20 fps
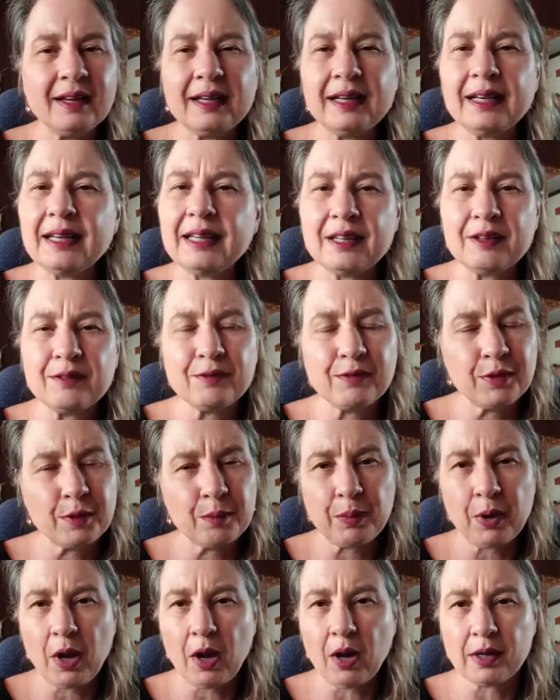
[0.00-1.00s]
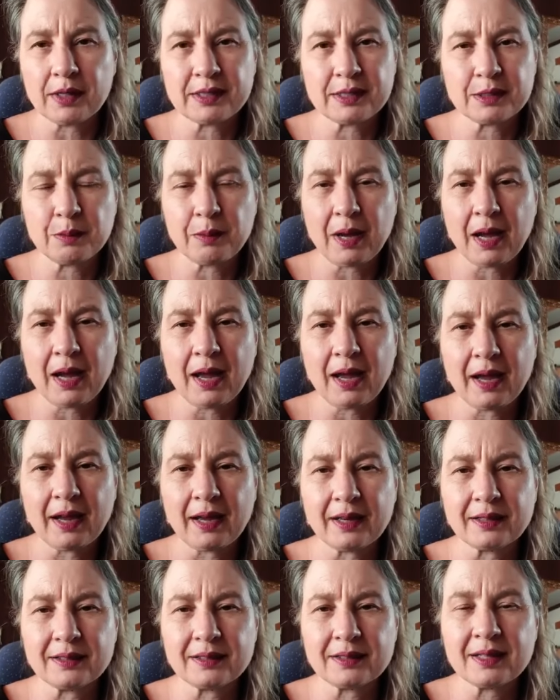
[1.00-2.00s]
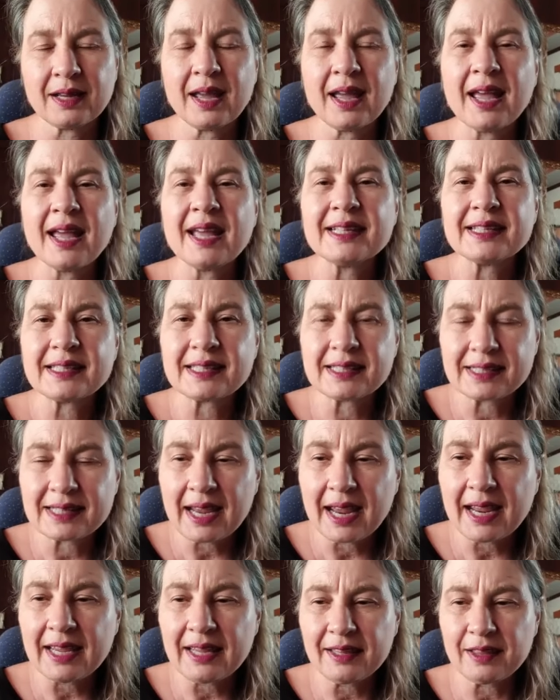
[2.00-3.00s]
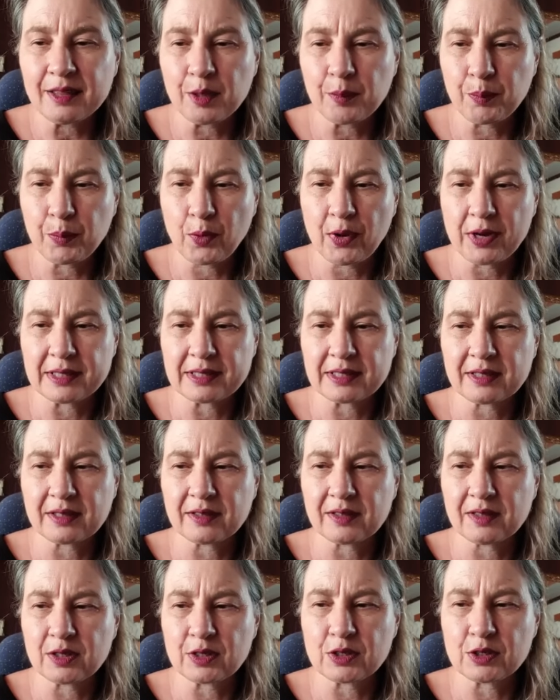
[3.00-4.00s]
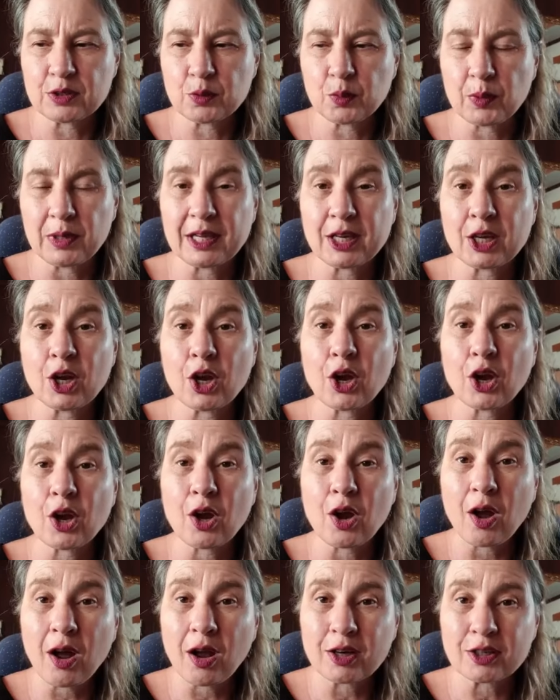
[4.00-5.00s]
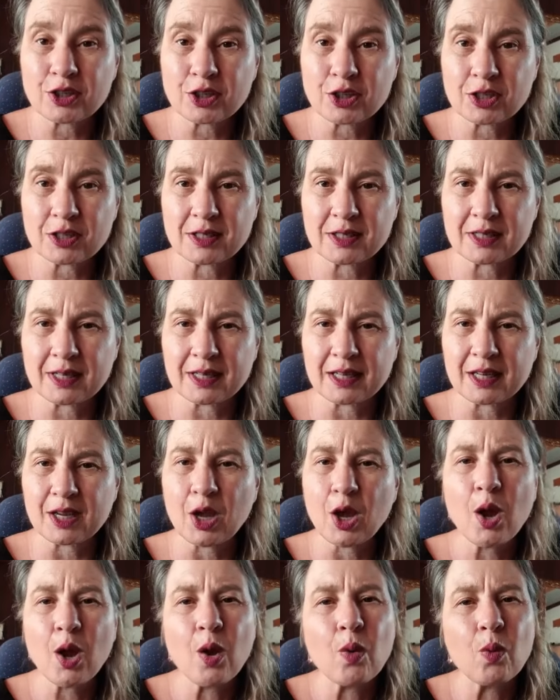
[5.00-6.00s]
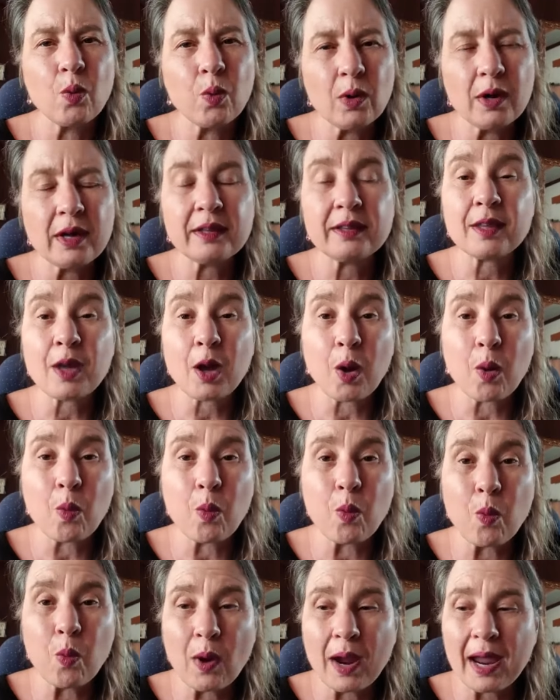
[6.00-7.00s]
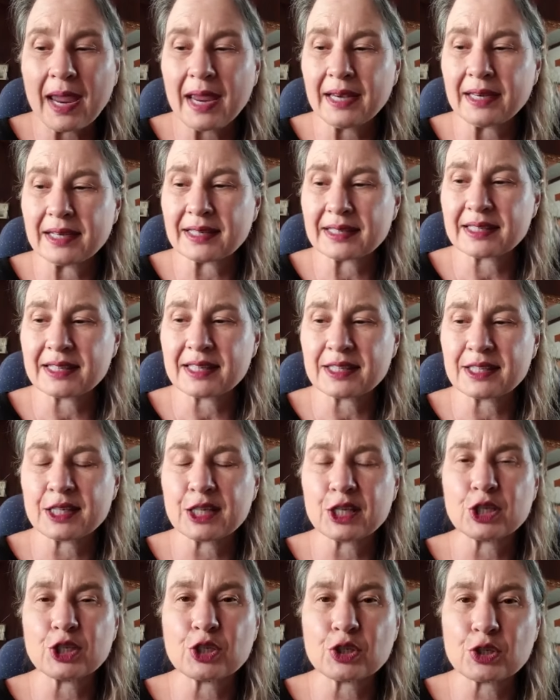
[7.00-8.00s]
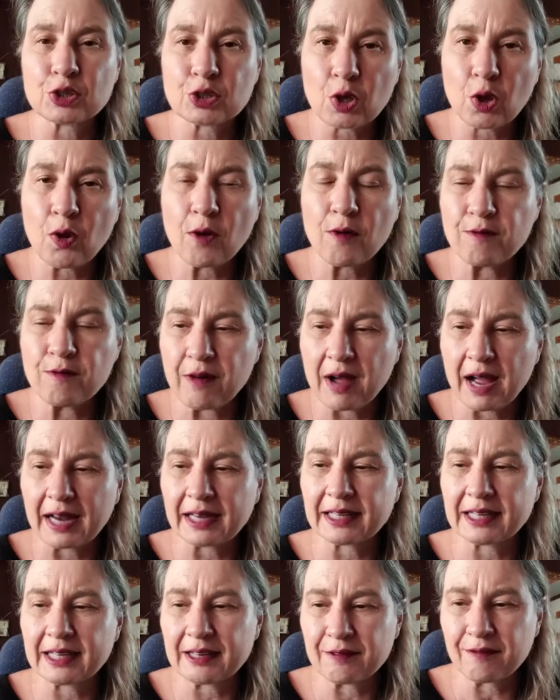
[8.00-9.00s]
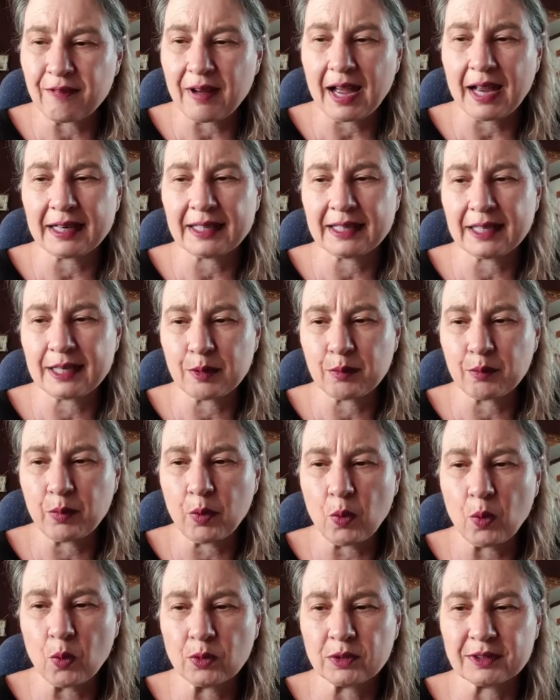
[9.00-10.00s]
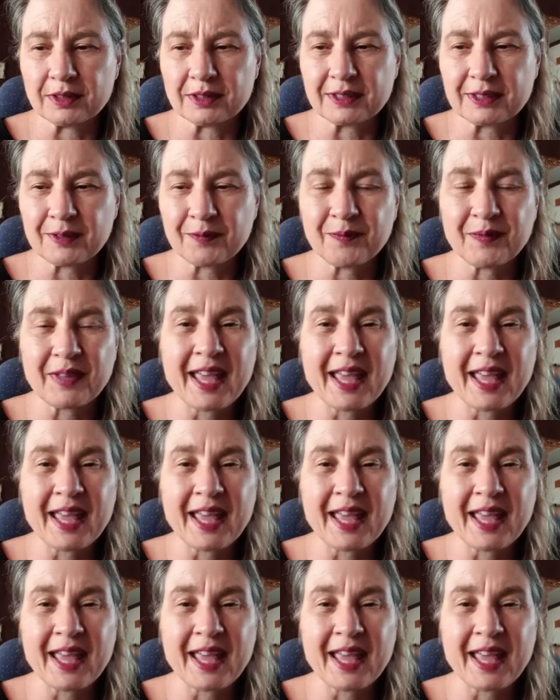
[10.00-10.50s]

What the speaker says: Leave the past behind. Stay in the present this week, consciously, with awareness. This is so vitally, vitally important.